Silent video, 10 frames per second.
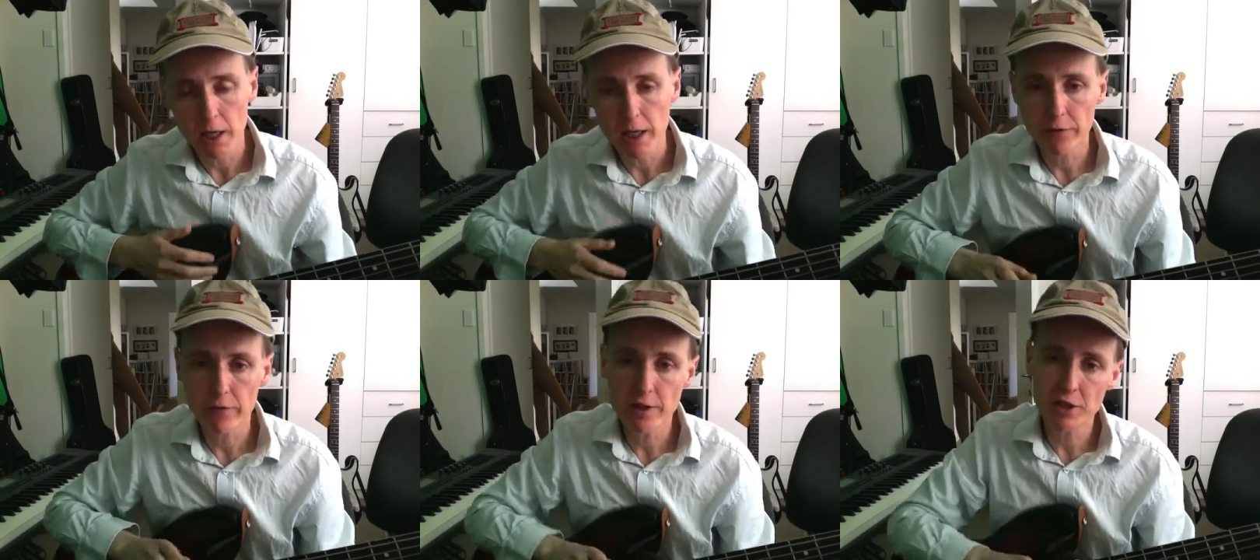
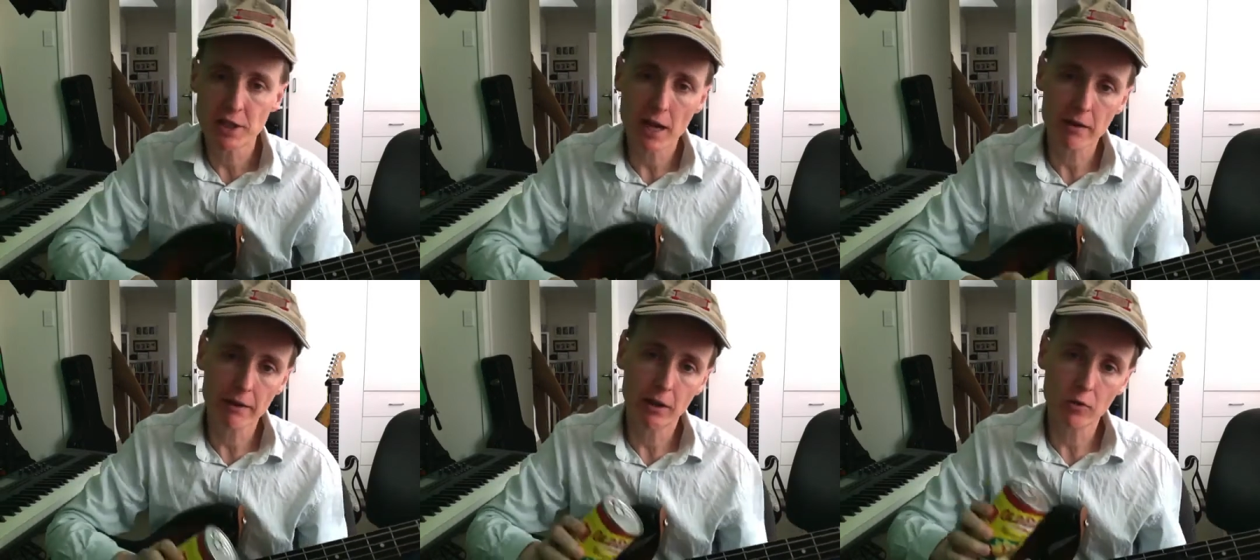If you're
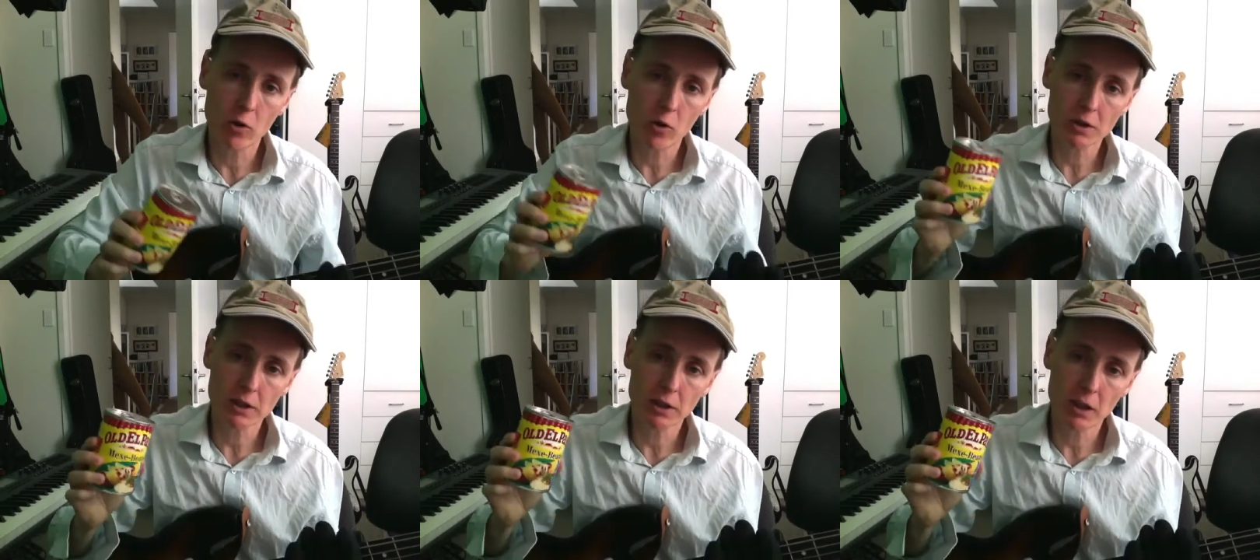vegetarian, of
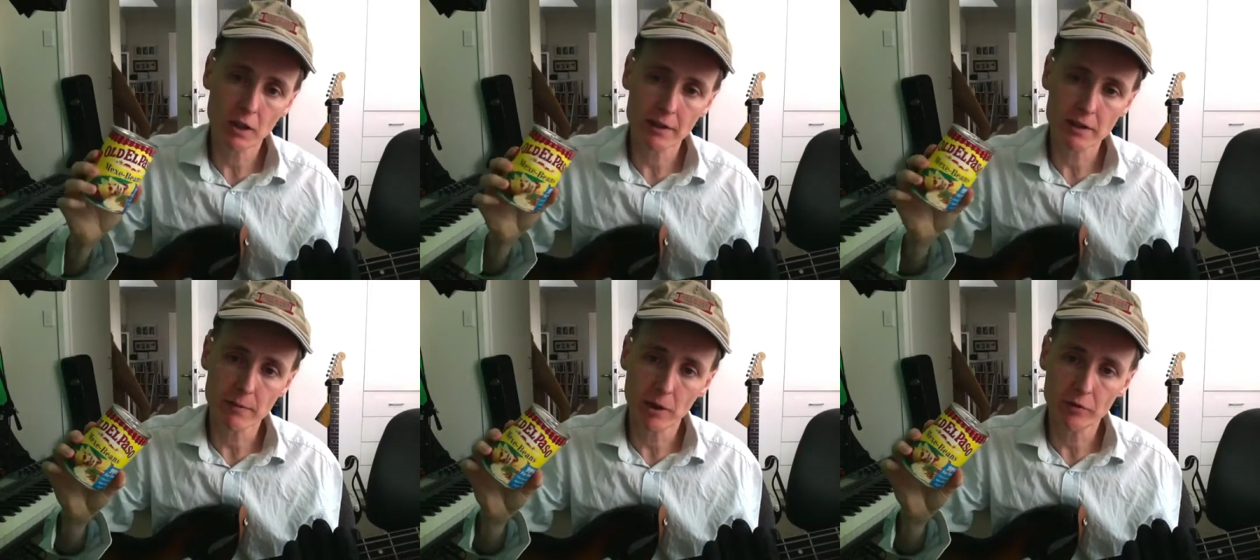course, and you don't like the
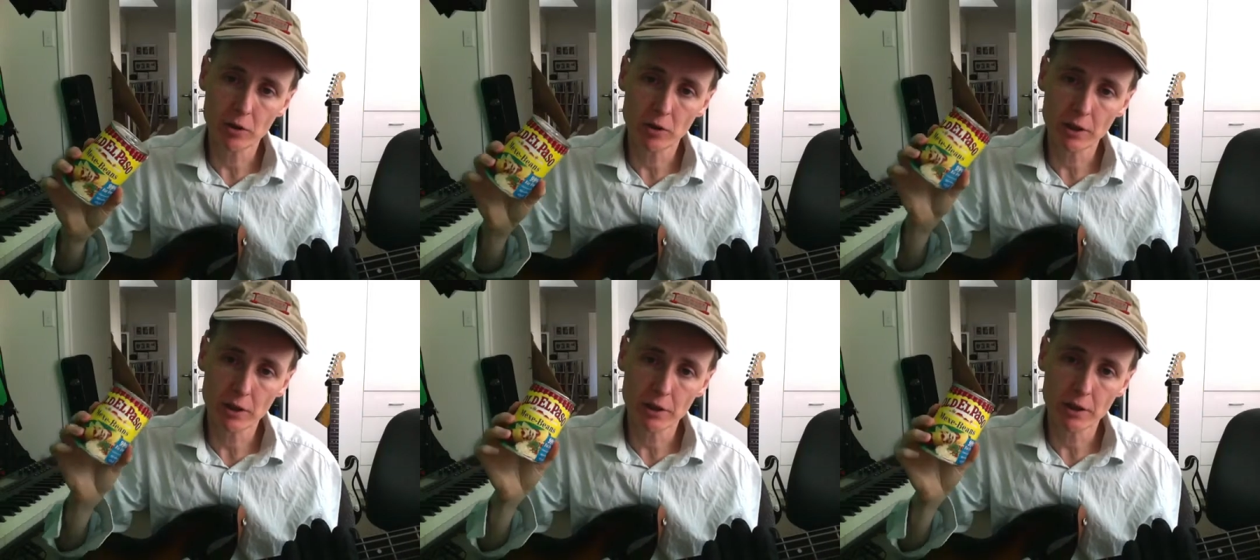smell of tuna,
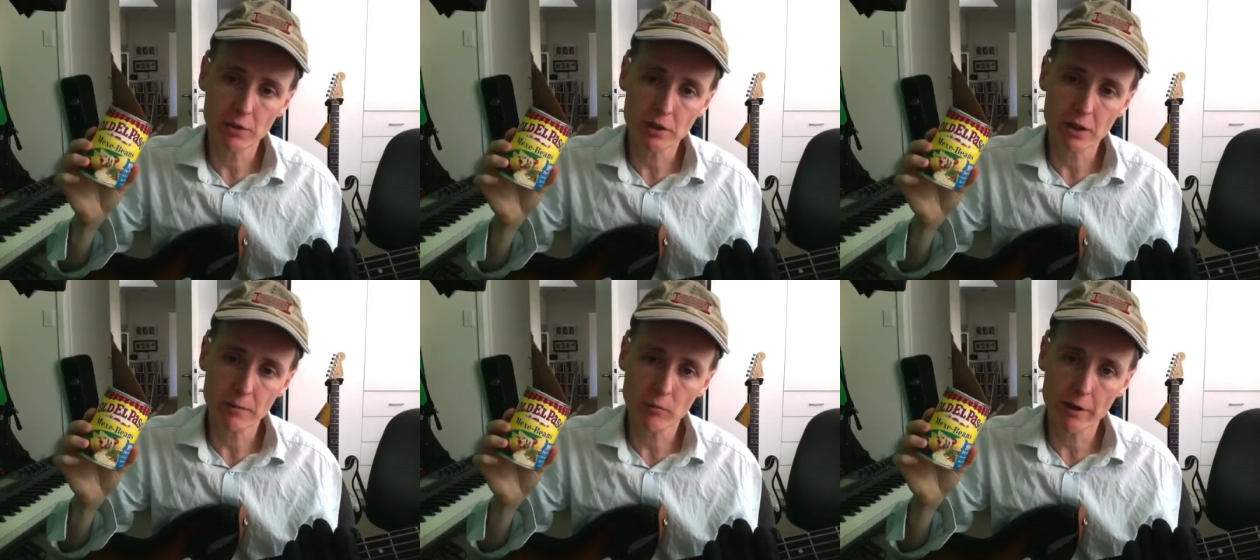you can use
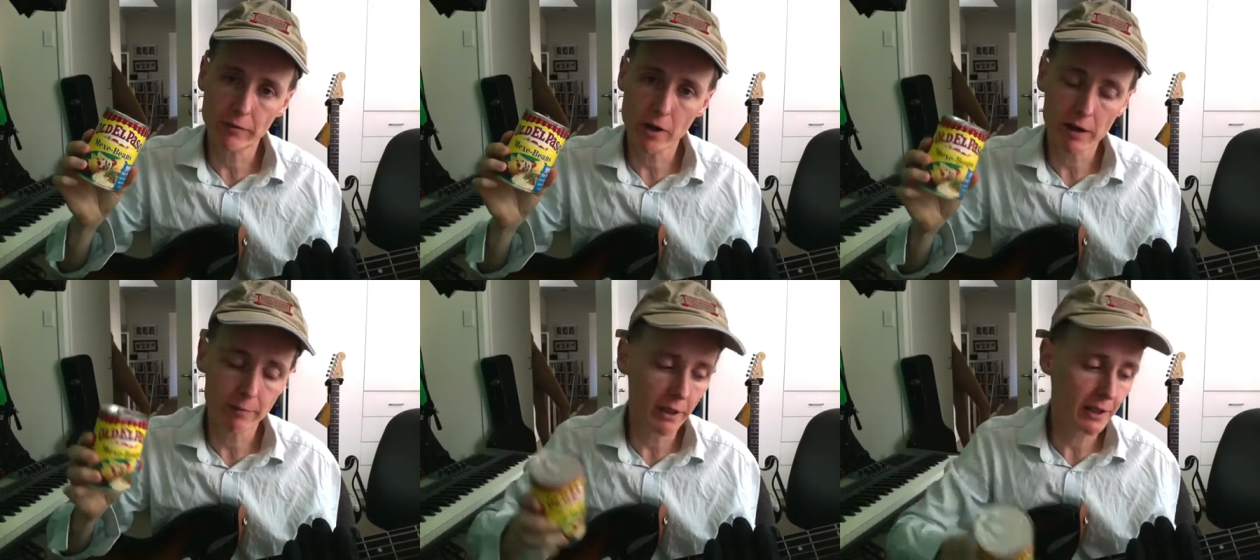some
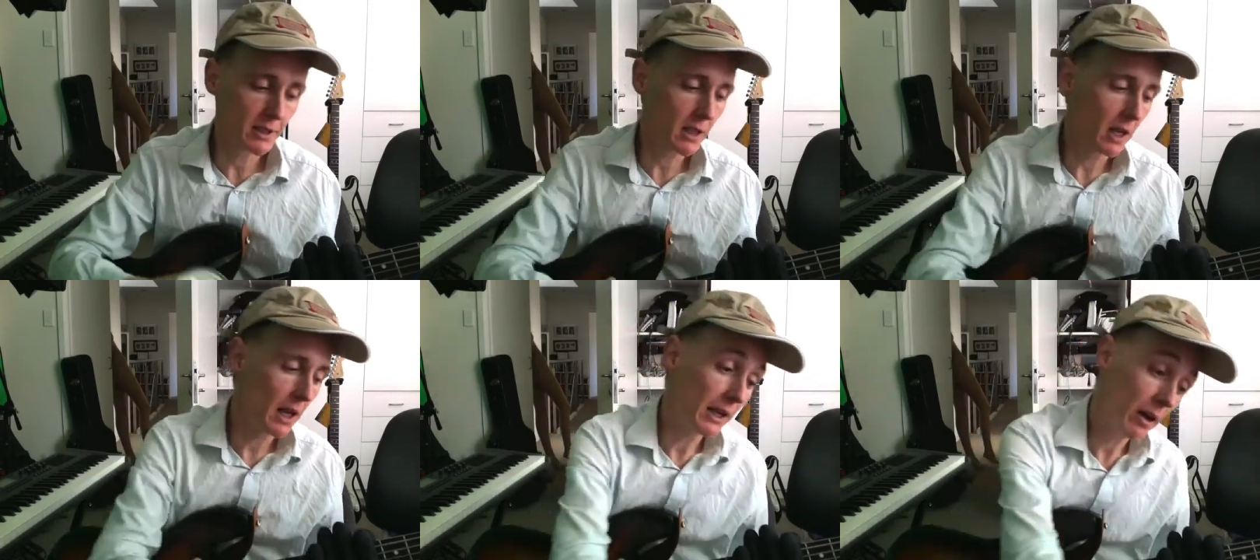refried beans.
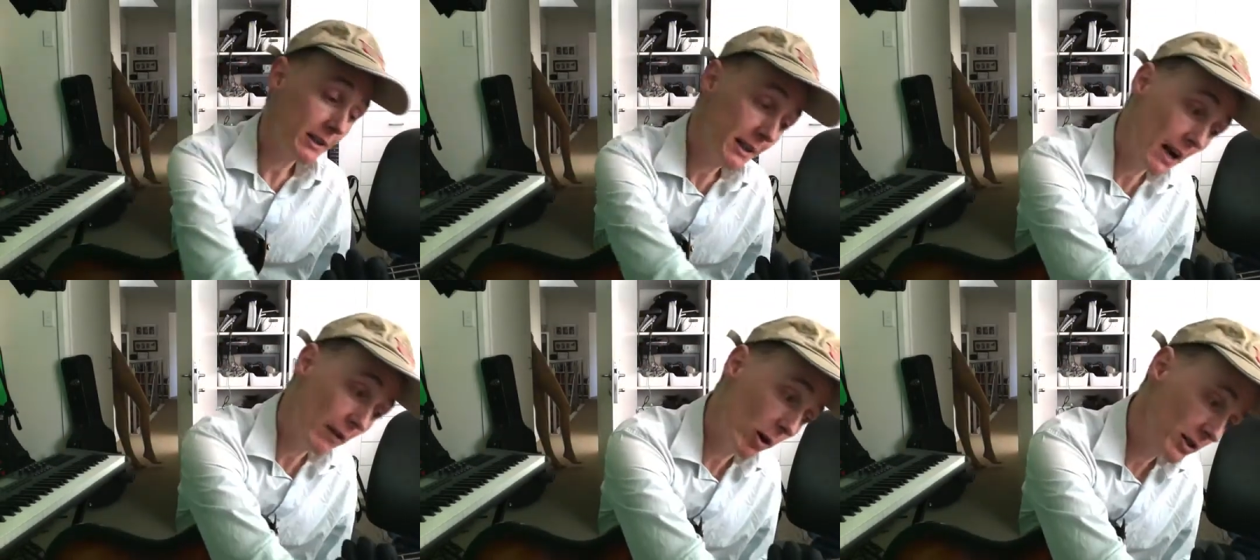Now, I did
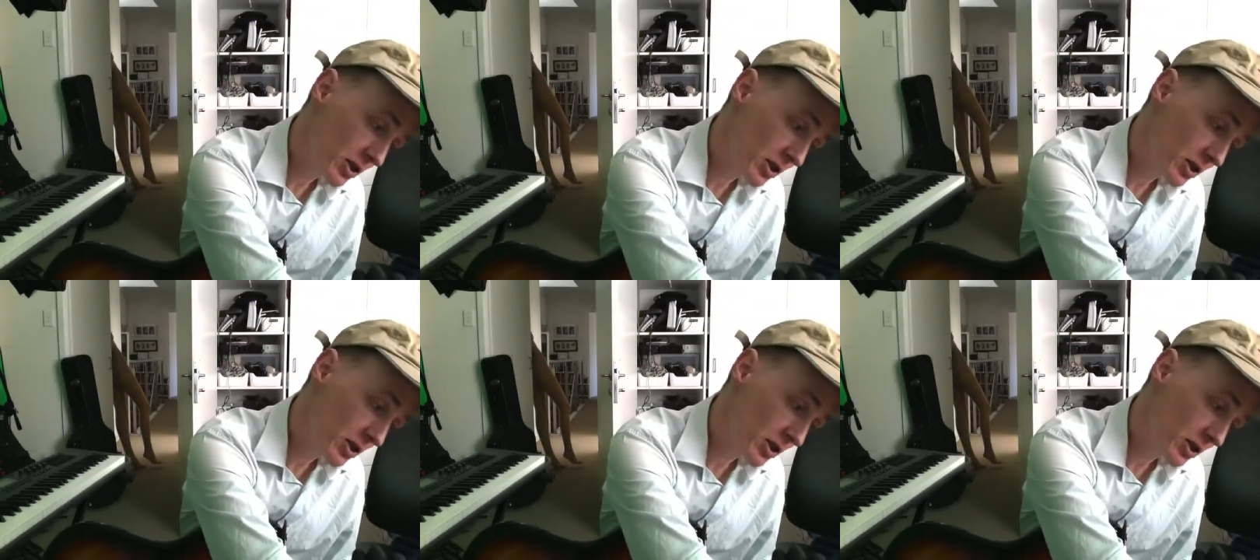have one